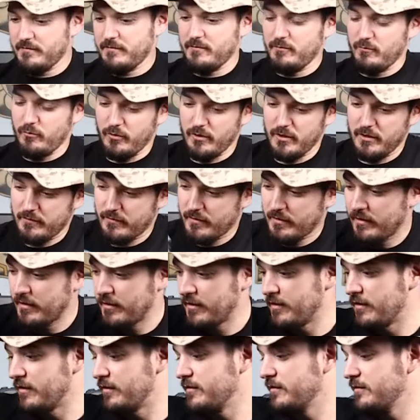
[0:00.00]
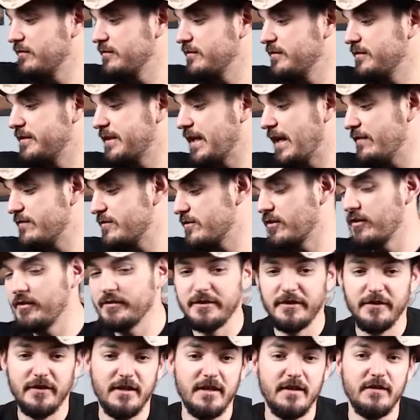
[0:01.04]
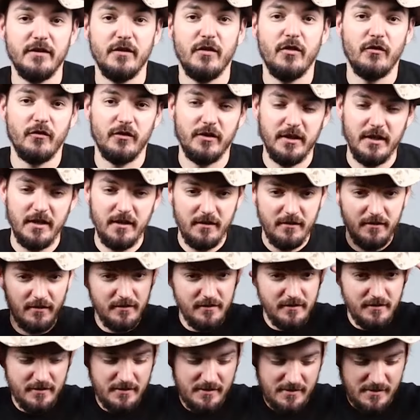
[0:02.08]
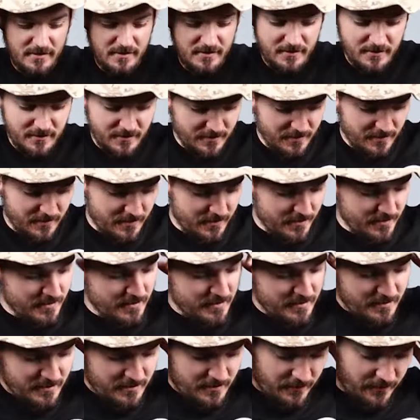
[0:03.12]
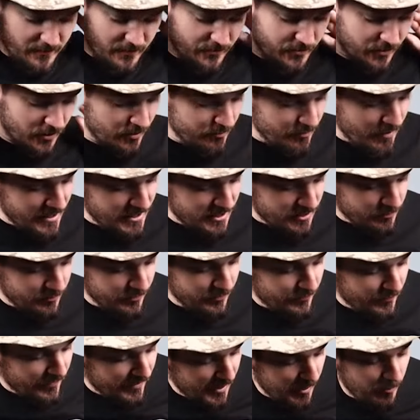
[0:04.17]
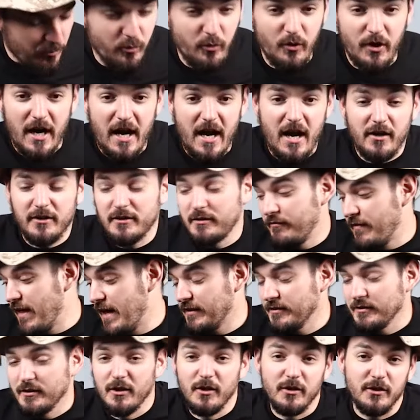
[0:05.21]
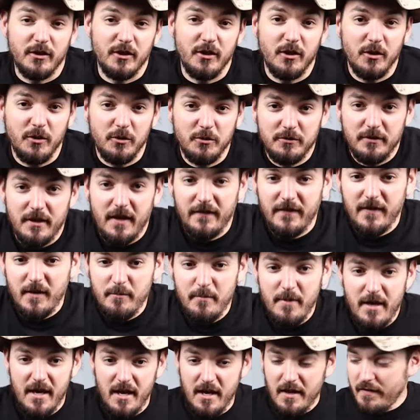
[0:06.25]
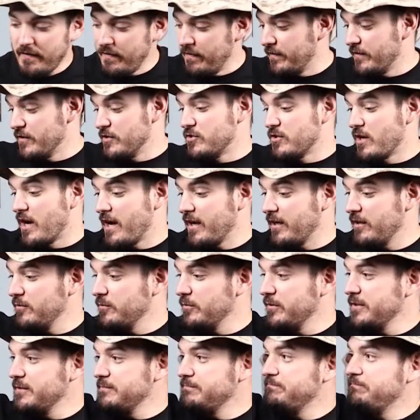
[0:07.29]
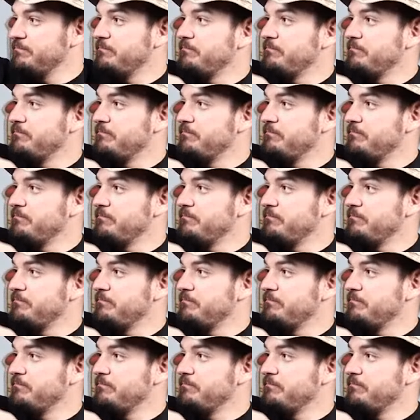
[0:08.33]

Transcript: One of our staff arms in, in the three. The cert major was very proud of that logo that they made, the dragon one